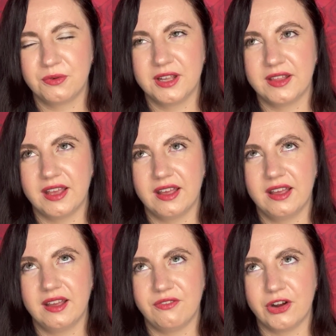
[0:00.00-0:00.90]
really
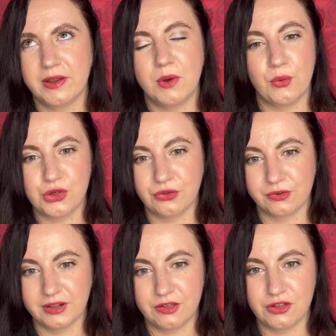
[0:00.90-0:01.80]
a very
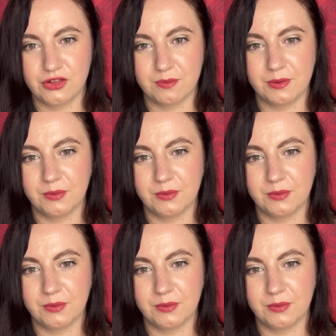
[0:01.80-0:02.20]
emotional relationship.